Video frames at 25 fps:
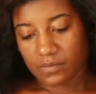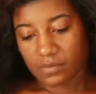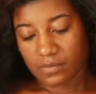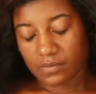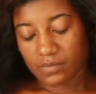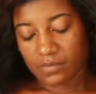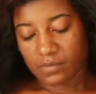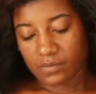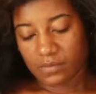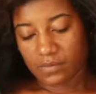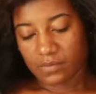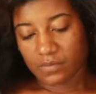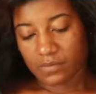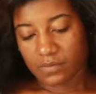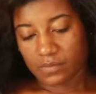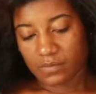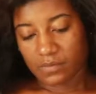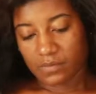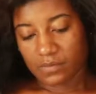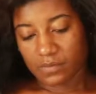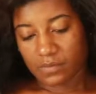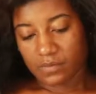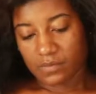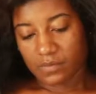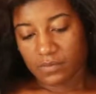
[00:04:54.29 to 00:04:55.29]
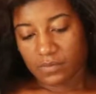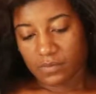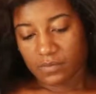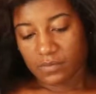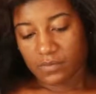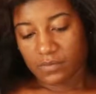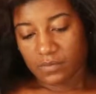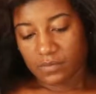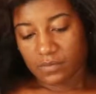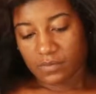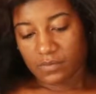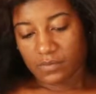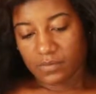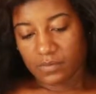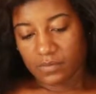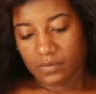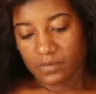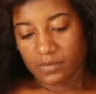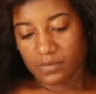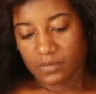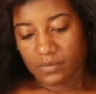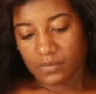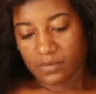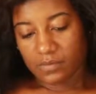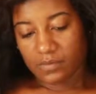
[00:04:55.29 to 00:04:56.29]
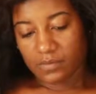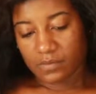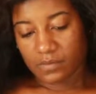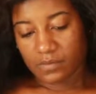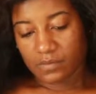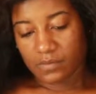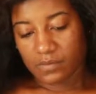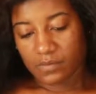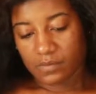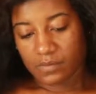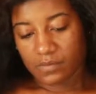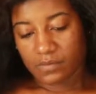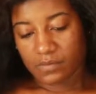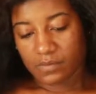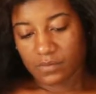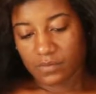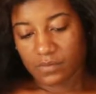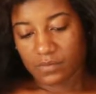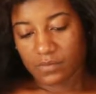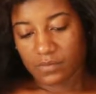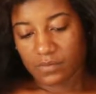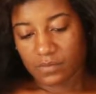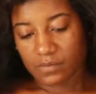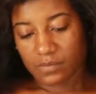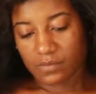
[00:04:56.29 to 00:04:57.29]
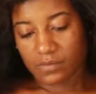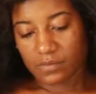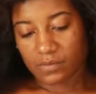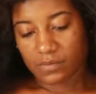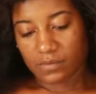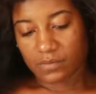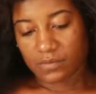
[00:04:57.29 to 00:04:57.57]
The person shown says nothing.